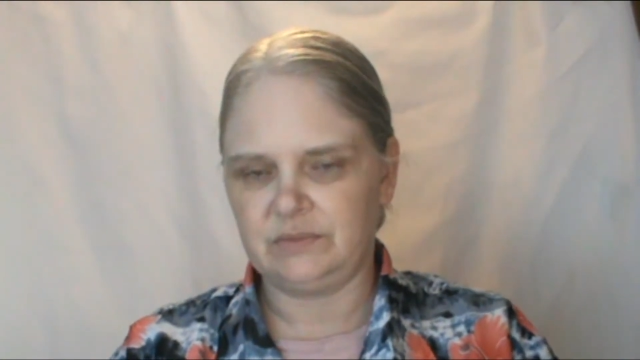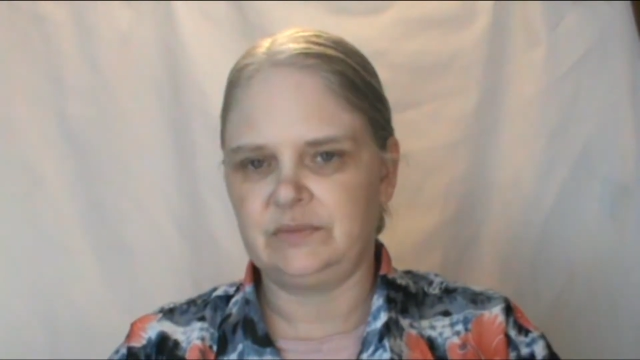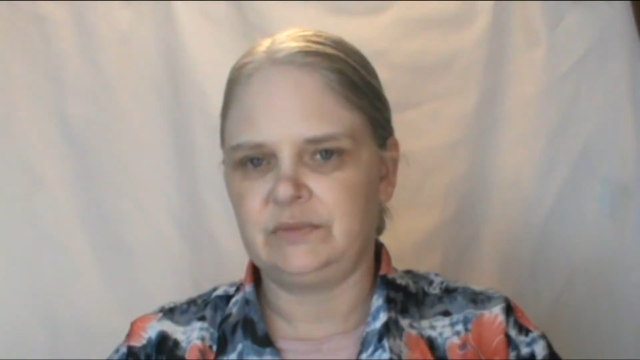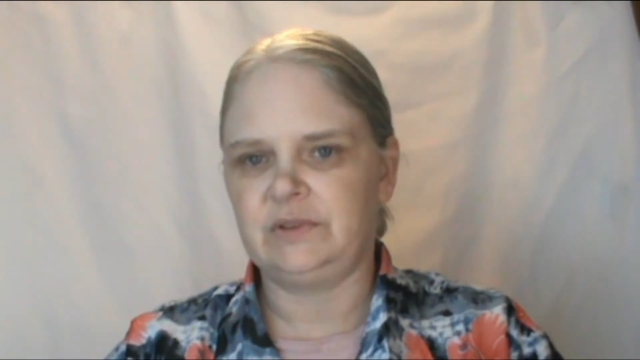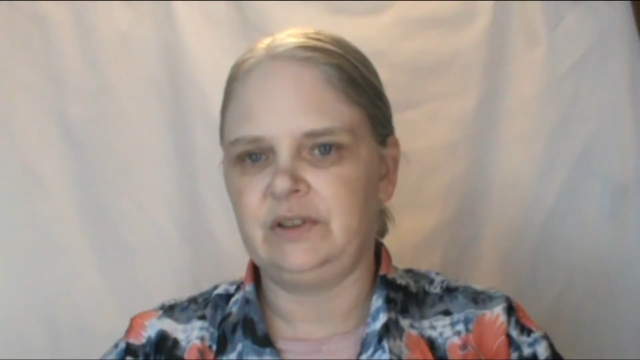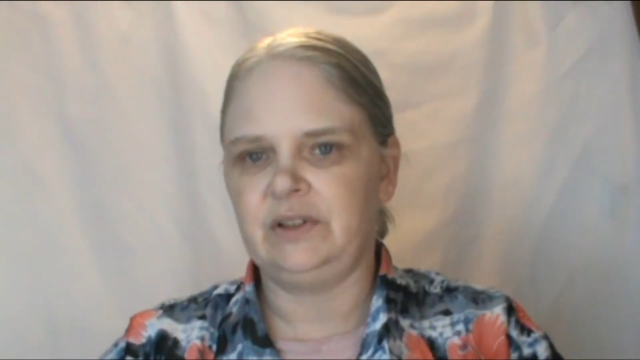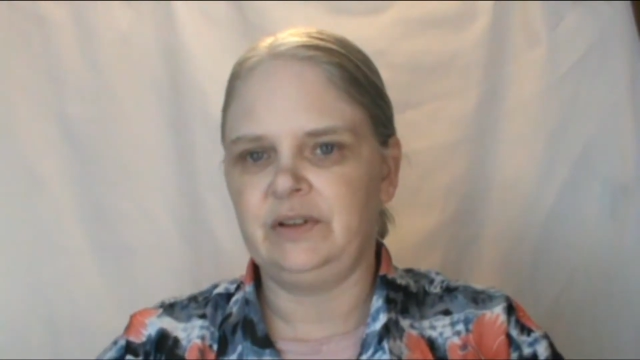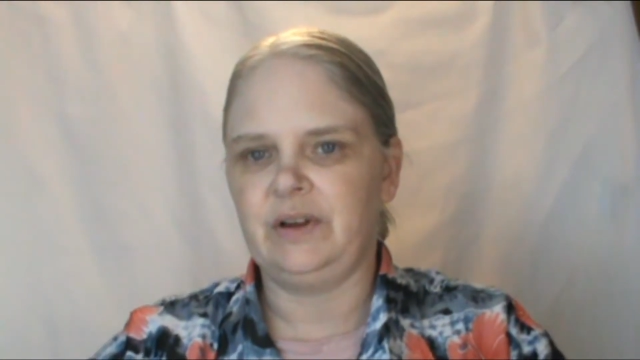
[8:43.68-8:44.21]

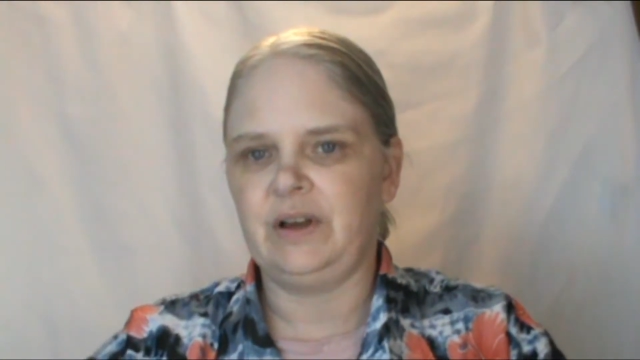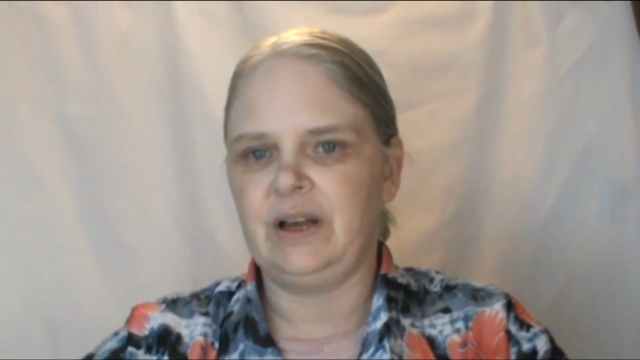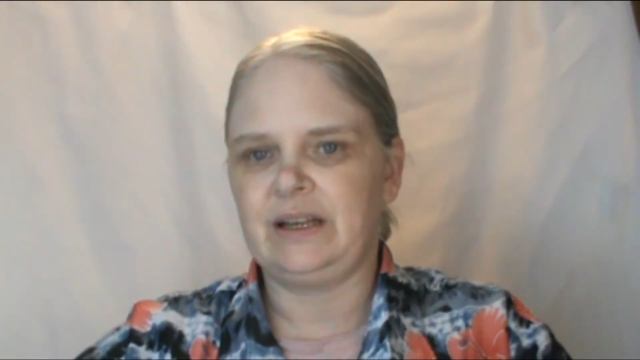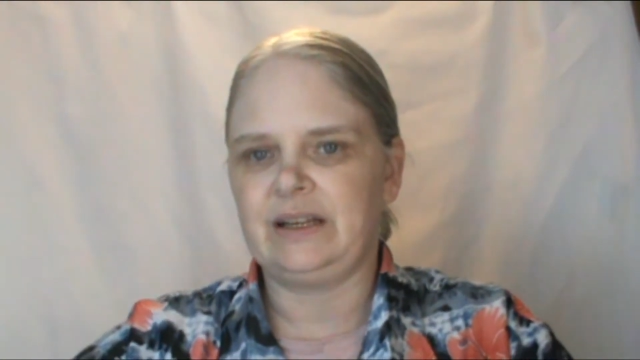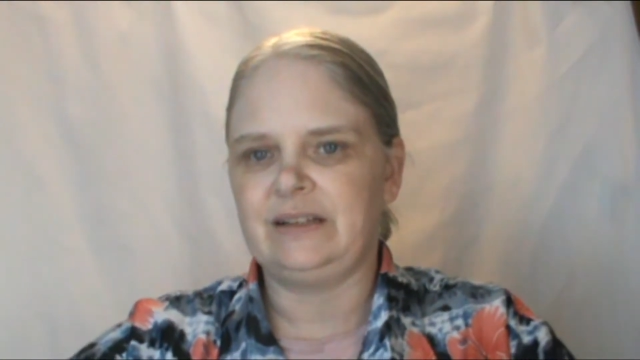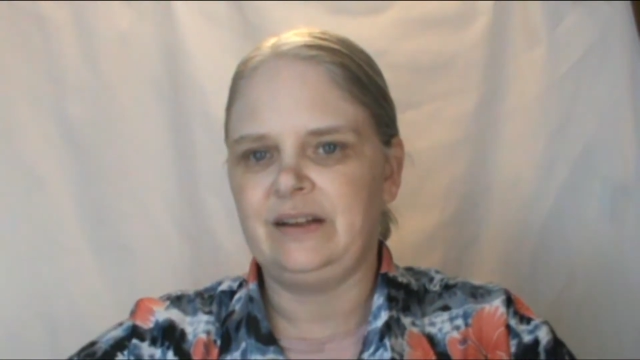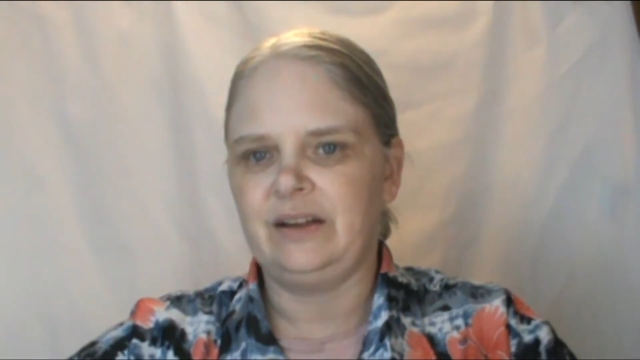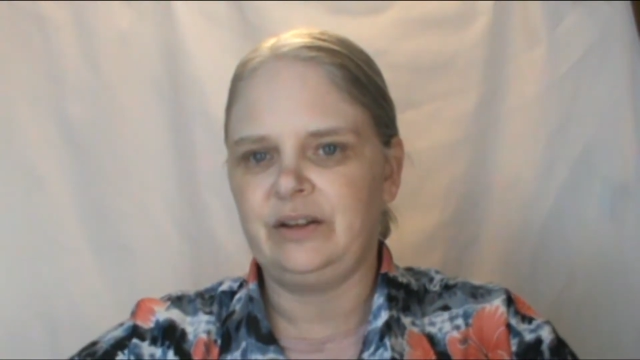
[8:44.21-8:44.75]
See, I
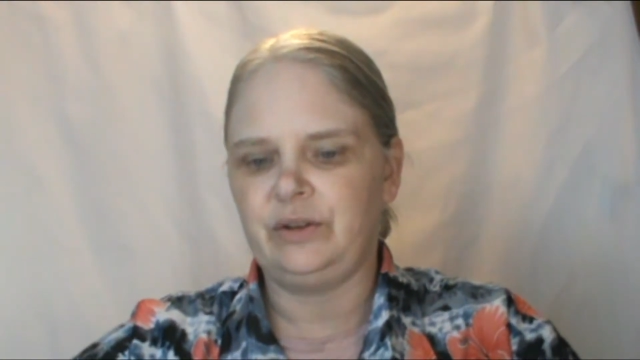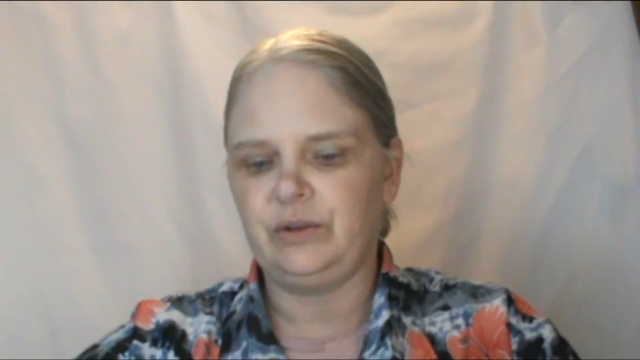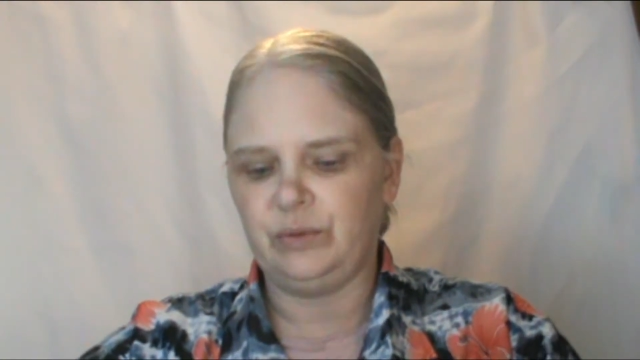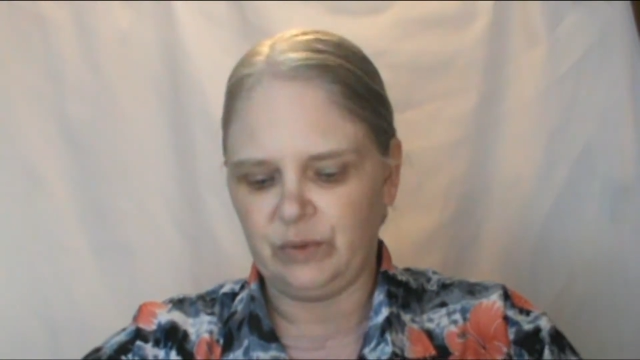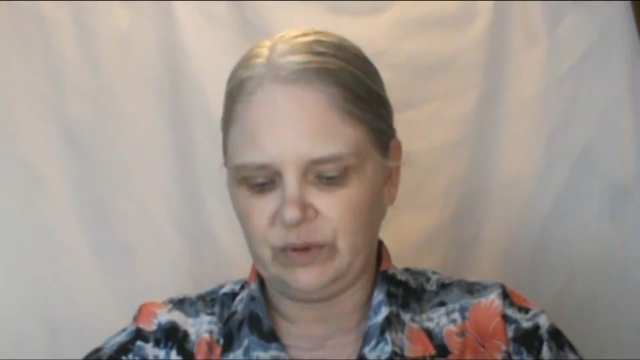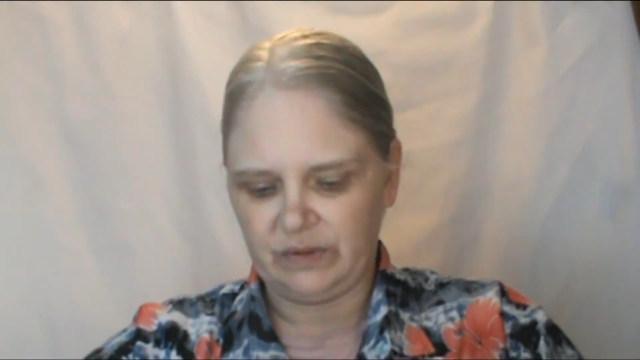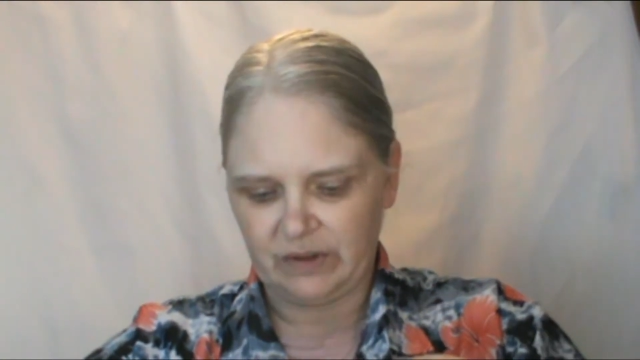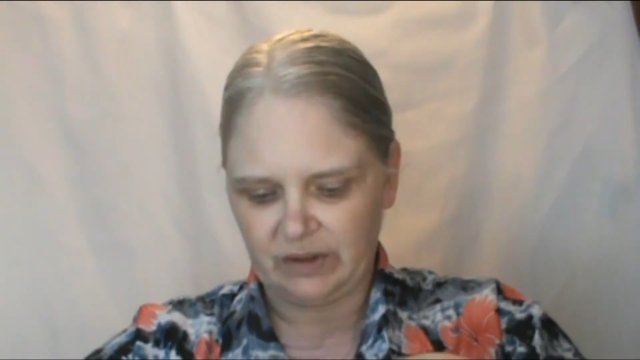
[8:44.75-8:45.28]
can tell you
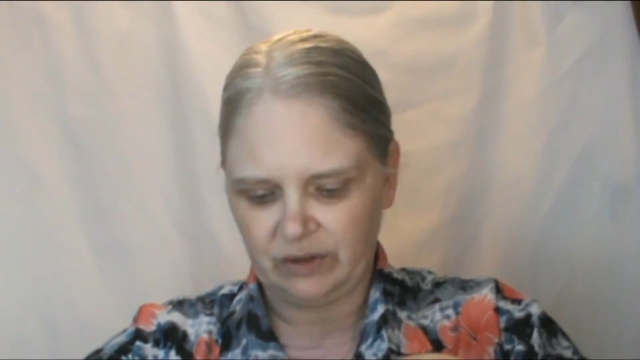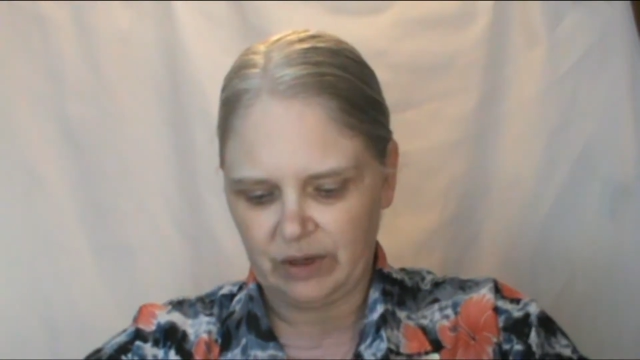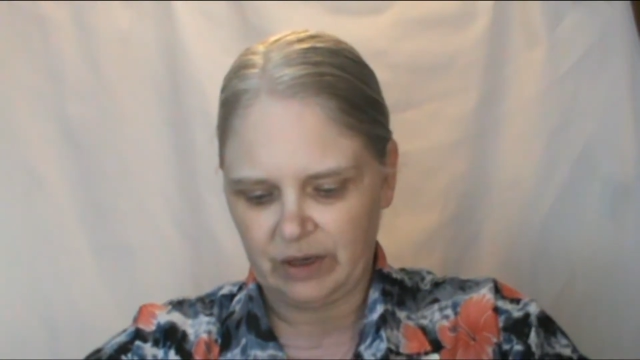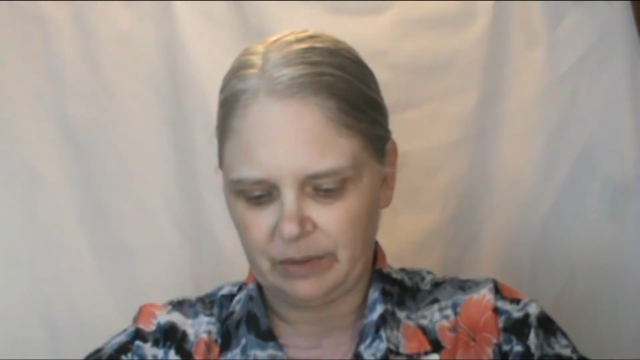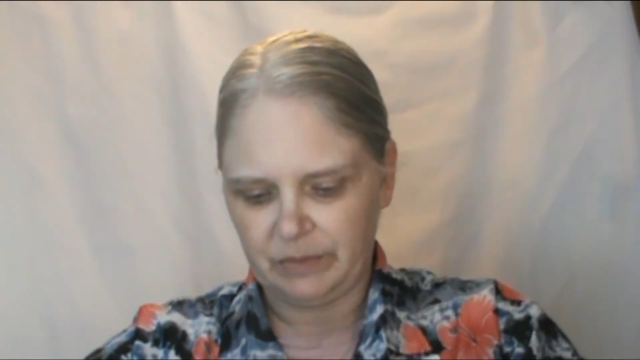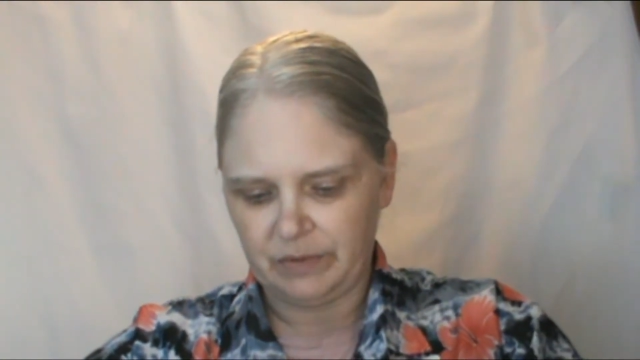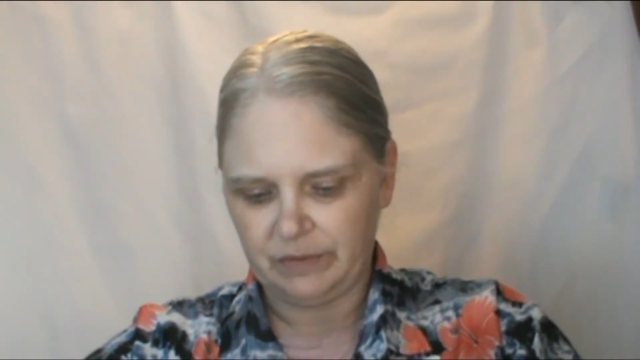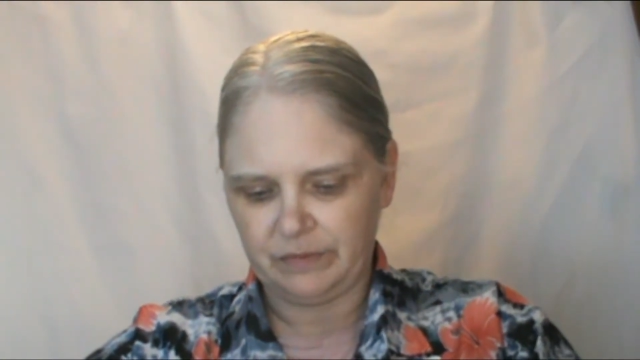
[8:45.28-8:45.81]
once I grab
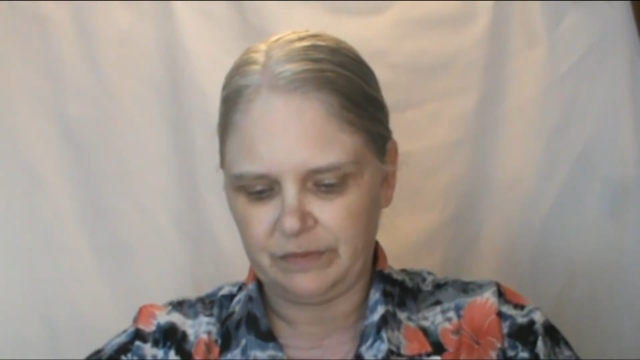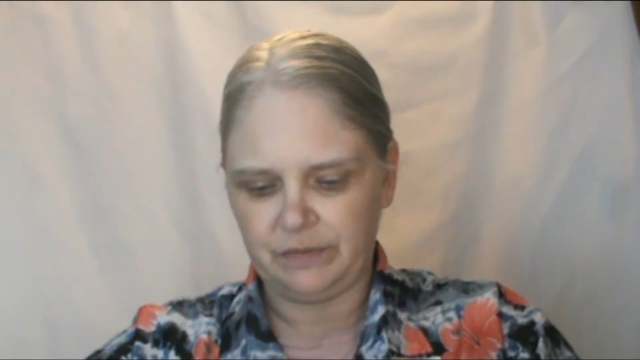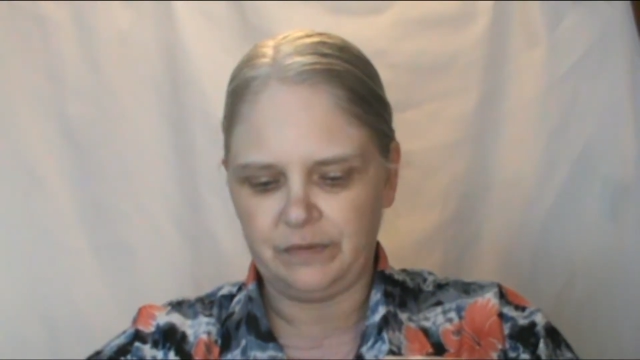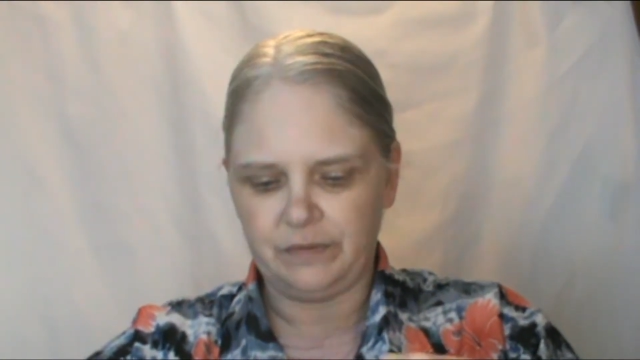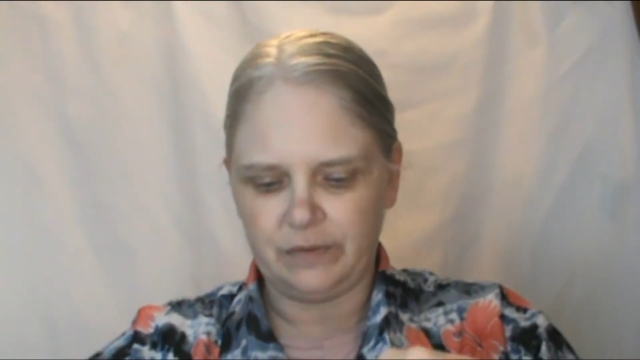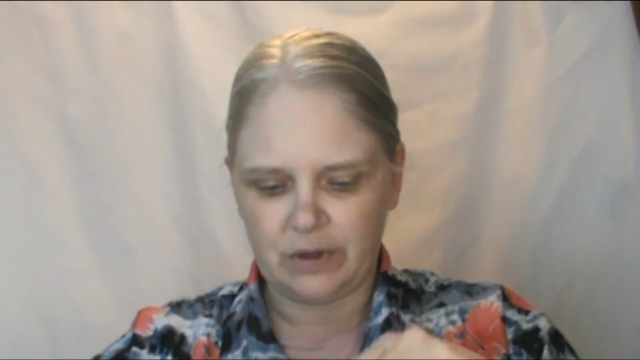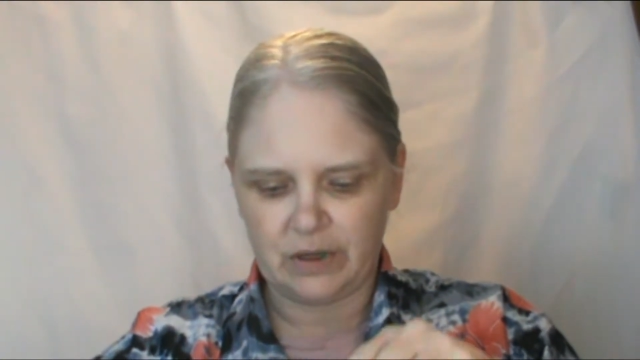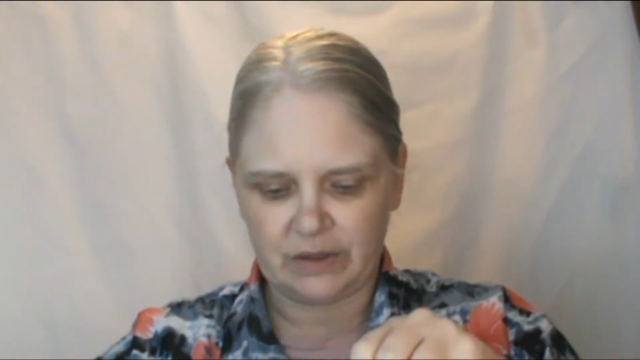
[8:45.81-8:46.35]
the
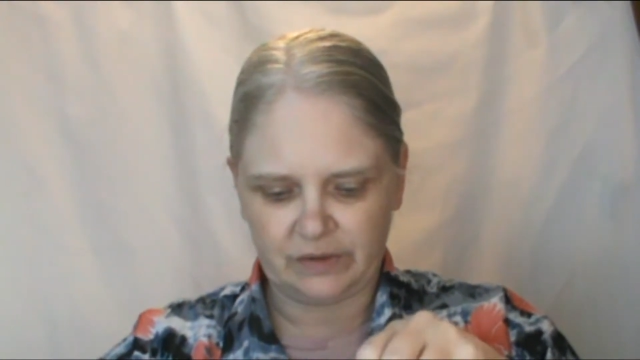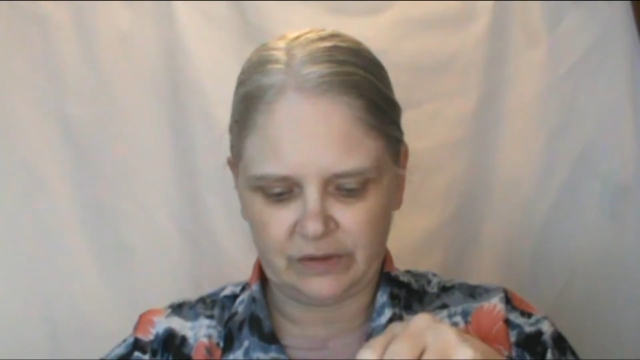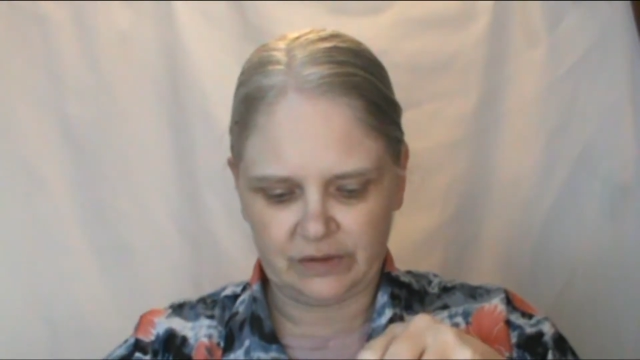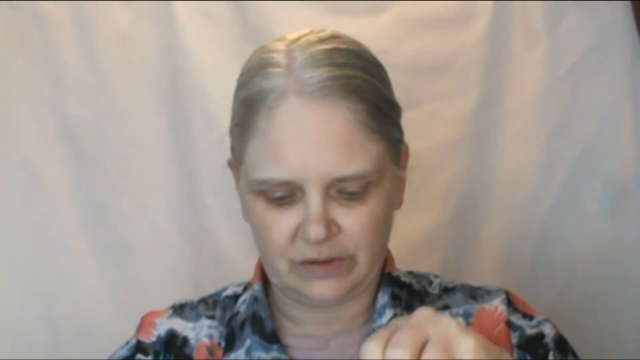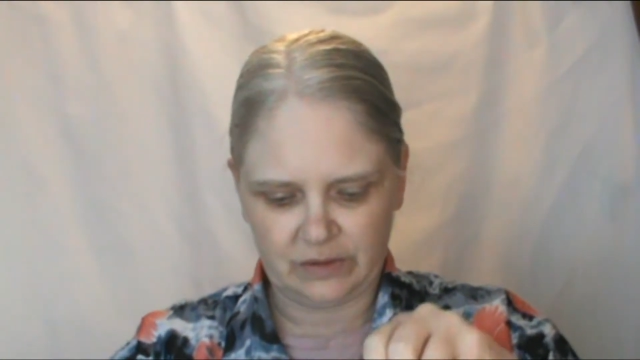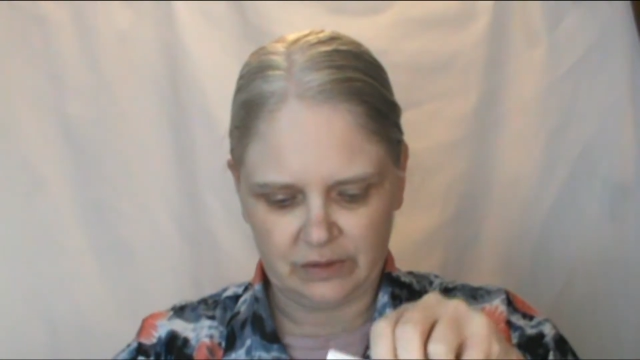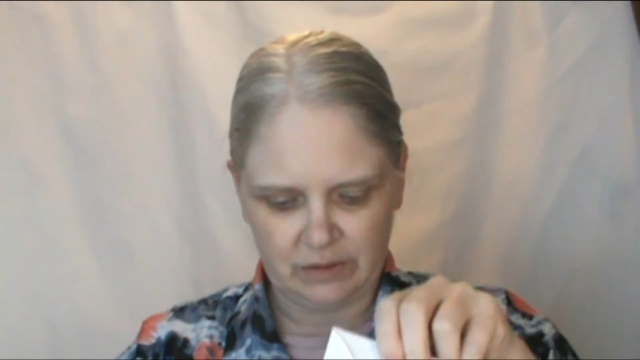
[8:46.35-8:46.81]
floss.